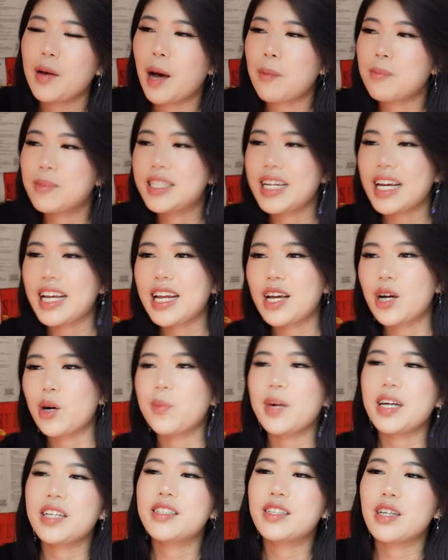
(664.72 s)
updating all
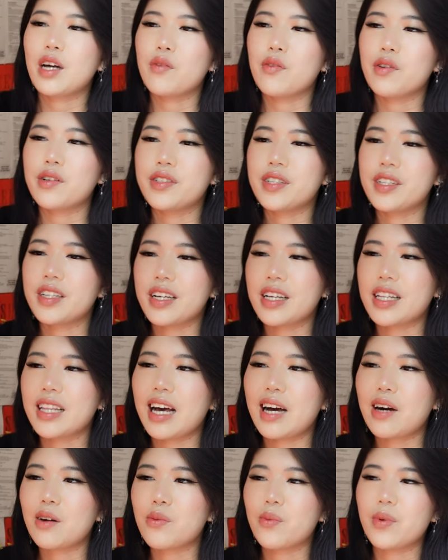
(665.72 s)
my stuff onto the
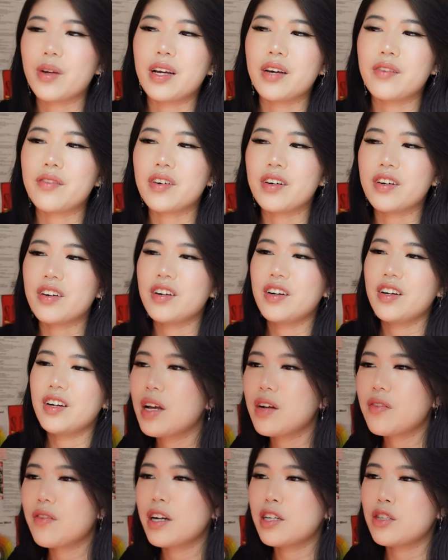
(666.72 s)
cloud whenever,
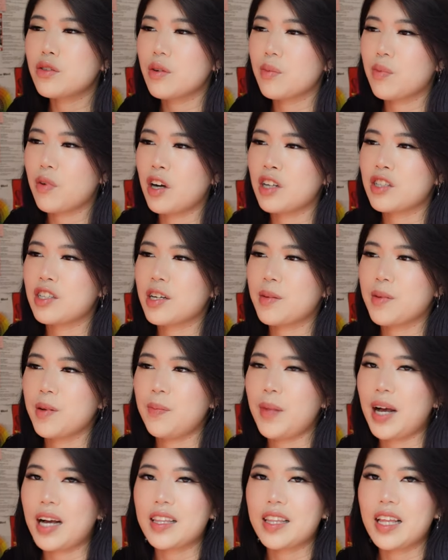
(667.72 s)
whenever I do a project,
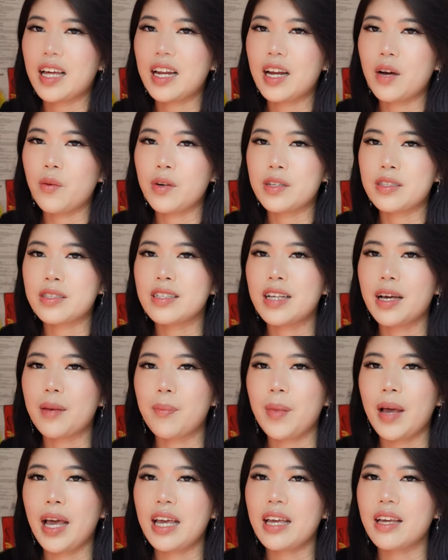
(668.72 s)
but back then I wasn't
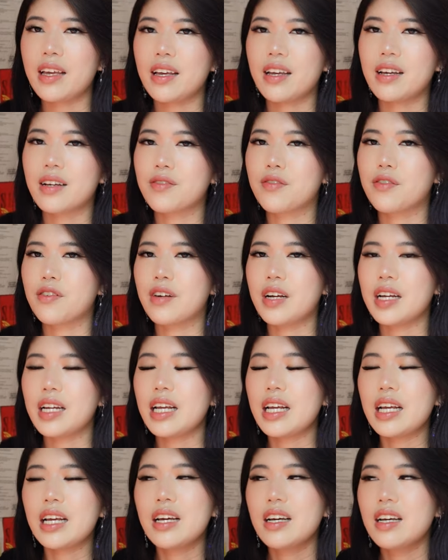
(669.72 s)
like paying for
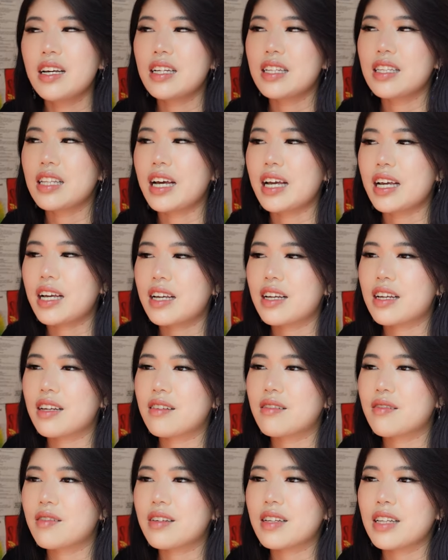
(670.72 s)
any like
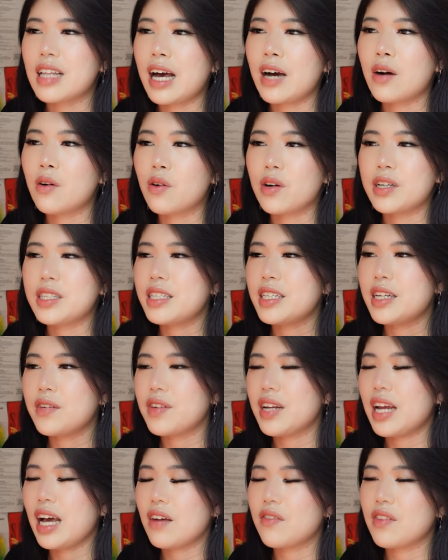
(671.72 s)
cloud, or I didn't
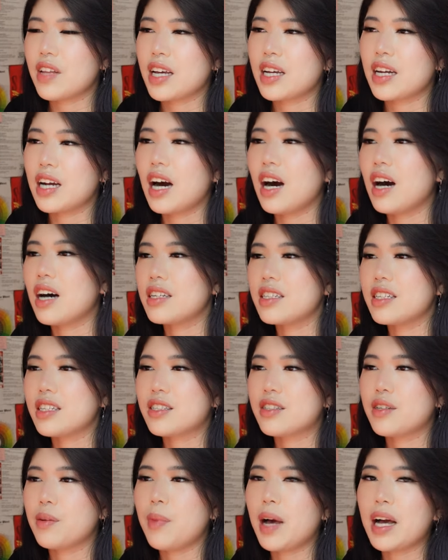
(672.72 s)
even have like a hard
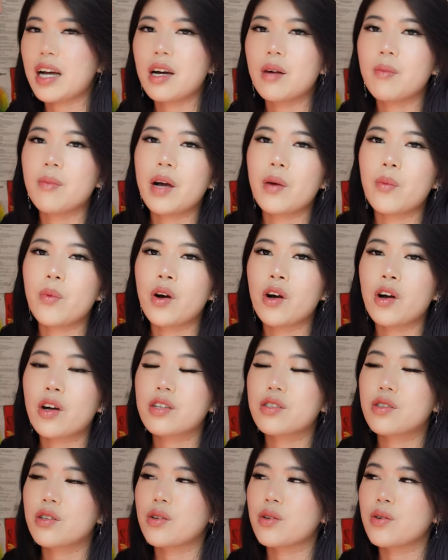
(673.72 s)
disk to back up my
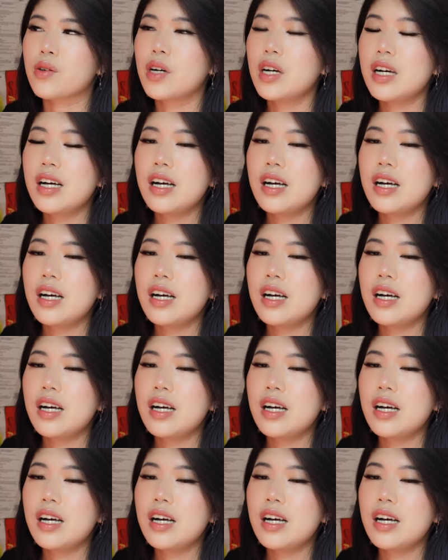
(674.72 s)
work, so